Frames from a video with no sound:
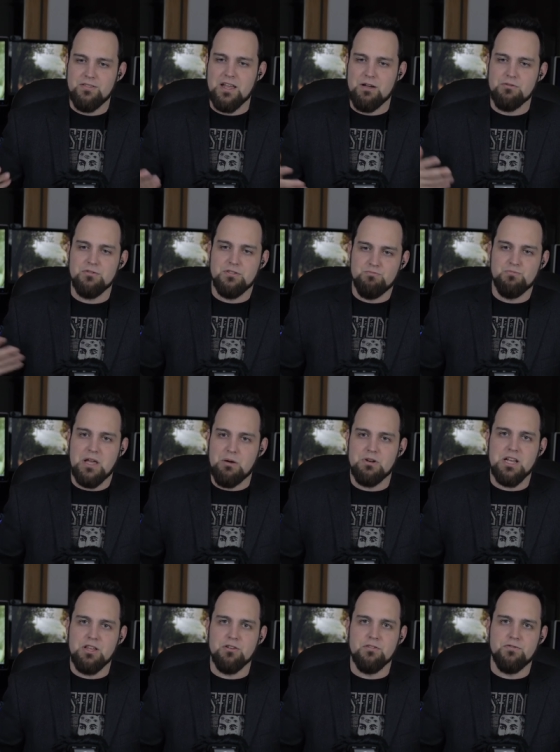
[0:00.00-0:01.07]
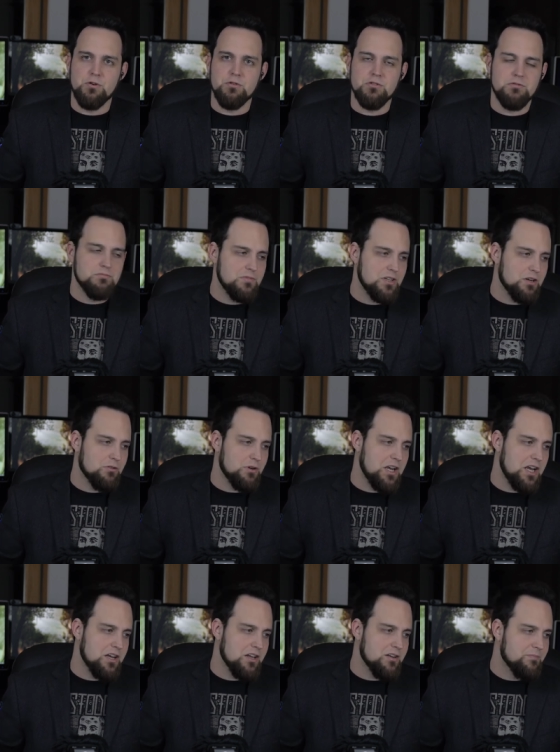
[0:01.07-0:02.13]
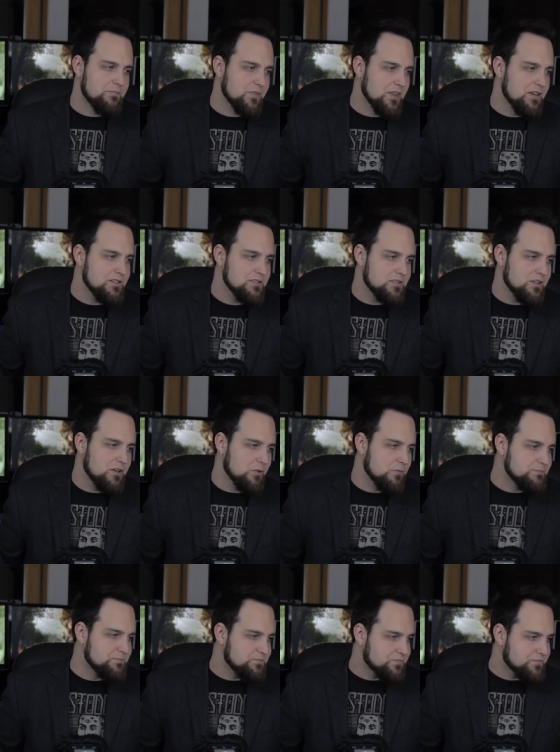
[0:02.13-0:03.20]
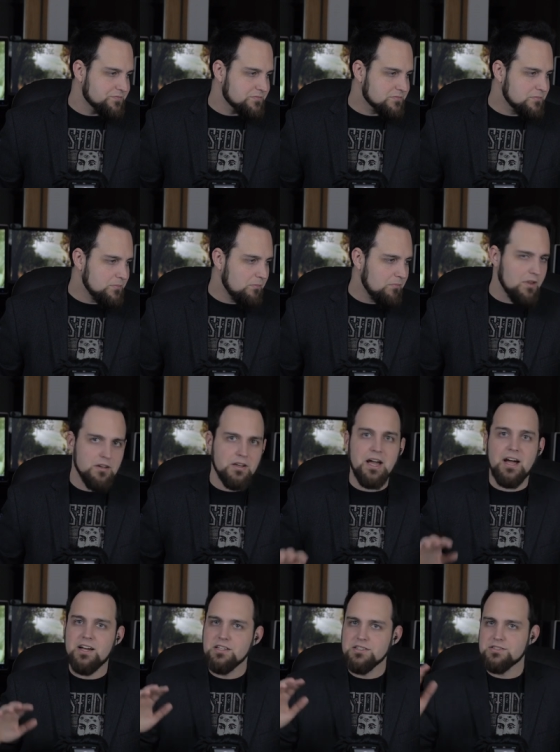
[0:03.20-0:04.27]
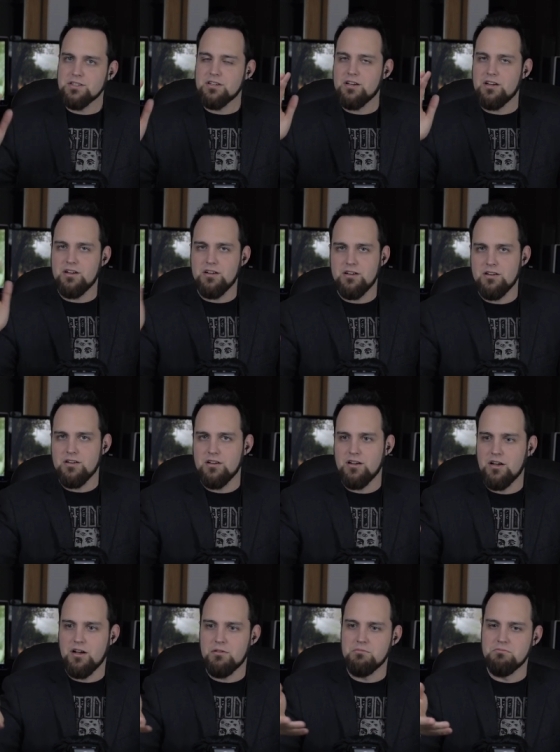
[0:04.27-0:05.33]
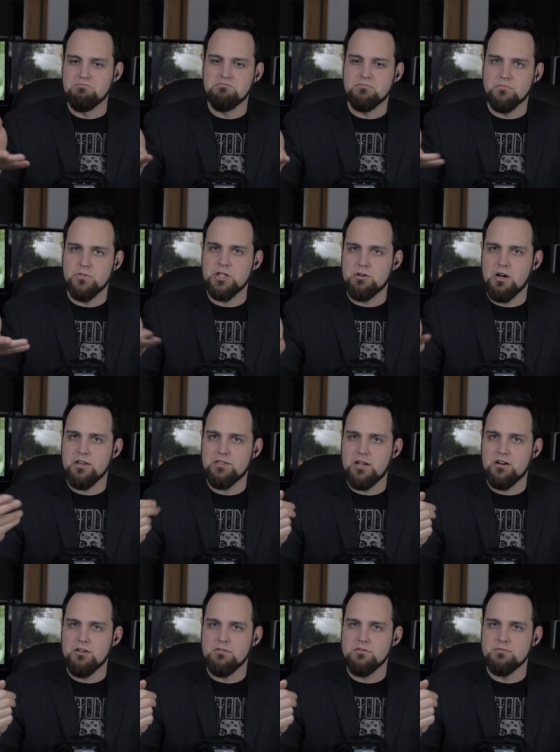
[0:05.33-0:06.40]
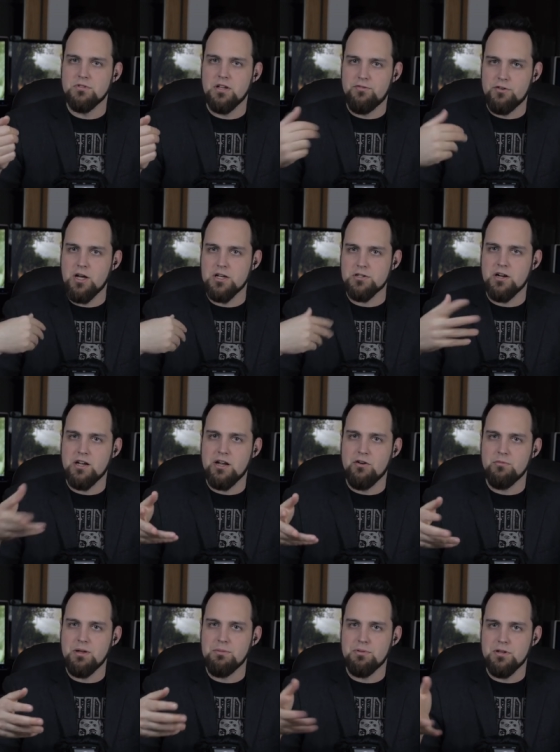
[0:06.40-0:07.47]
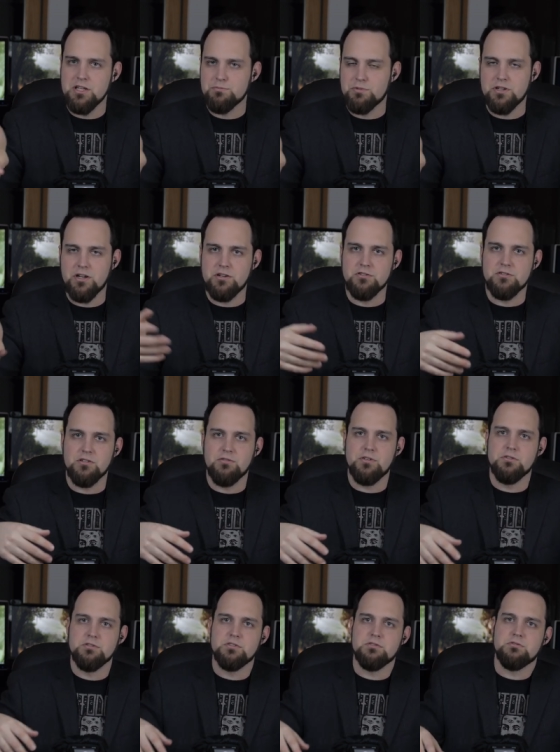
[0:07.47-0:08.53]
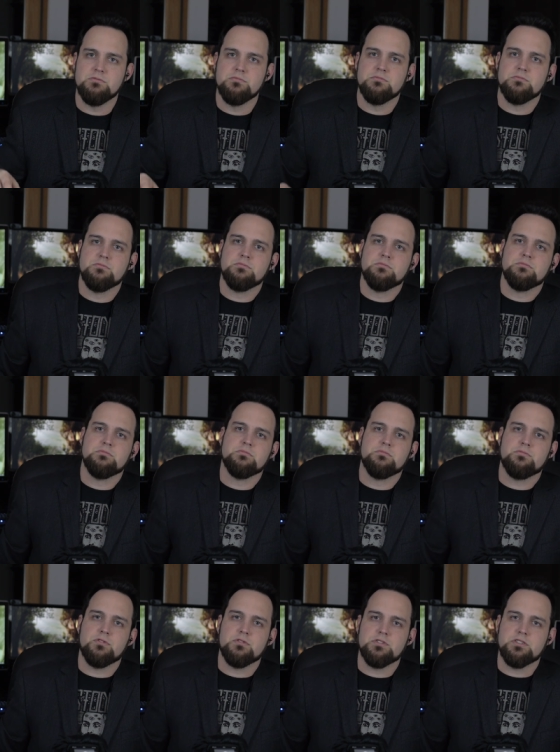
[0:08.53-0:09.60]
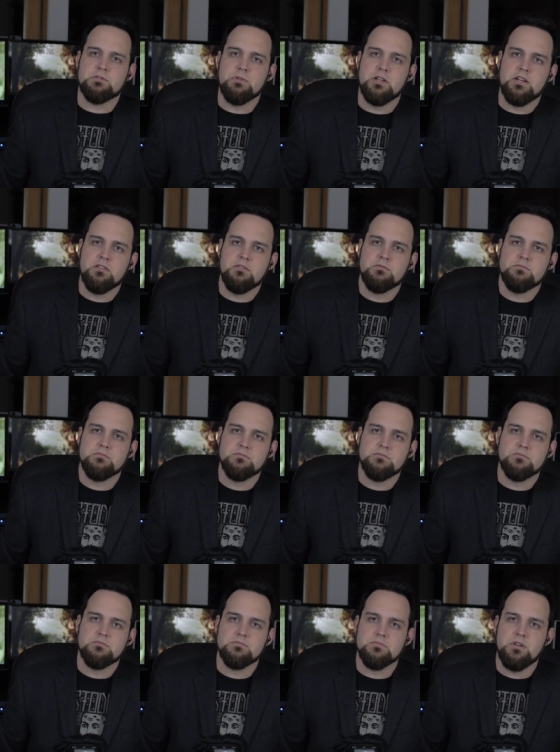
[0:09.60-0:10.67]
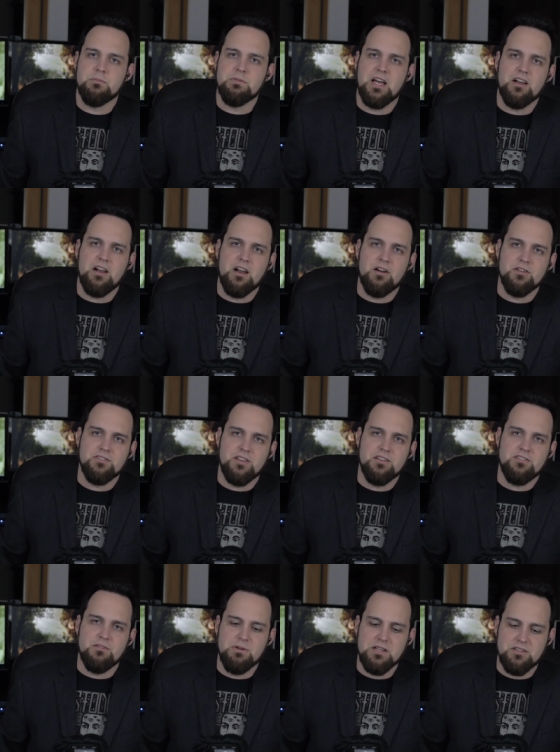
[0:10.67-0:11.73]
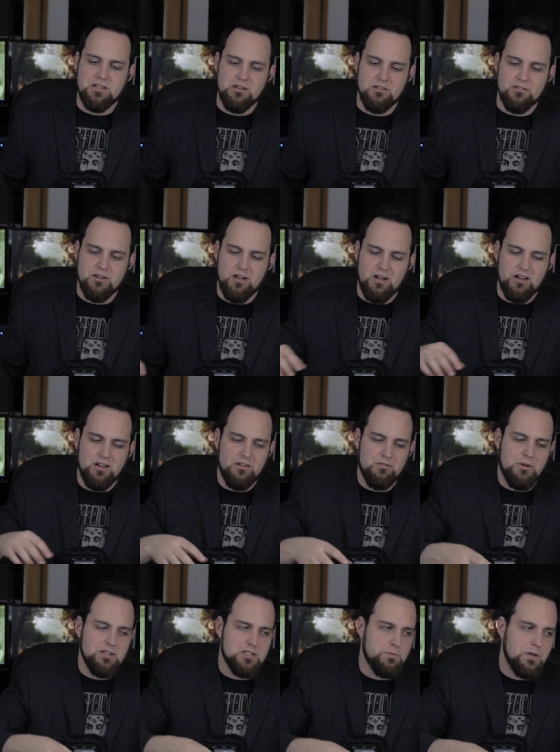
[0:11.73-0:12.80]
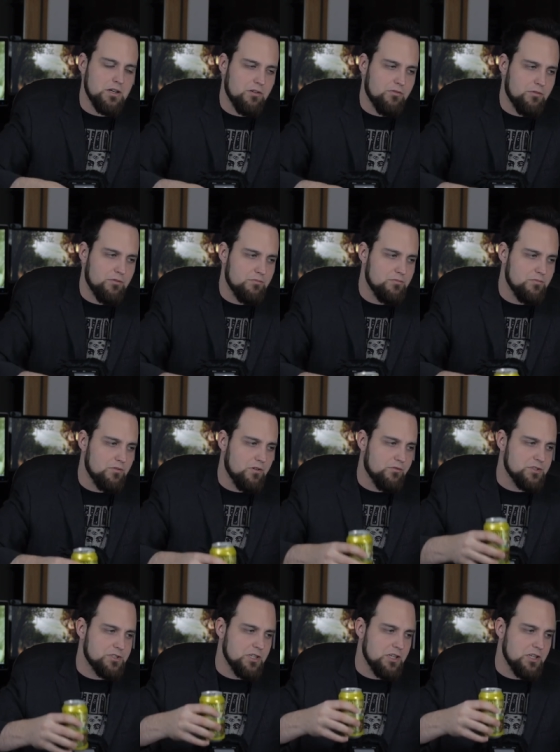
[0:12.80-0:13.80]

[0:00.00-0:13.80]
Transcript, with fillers: they they would need their food you know reheated. So, guys, um, when you're out there, if you guys are hanging out with me, please put down your cell phones for just a minute. I mean, I, I don't know, is, is it a big deal or not? Am I just being over over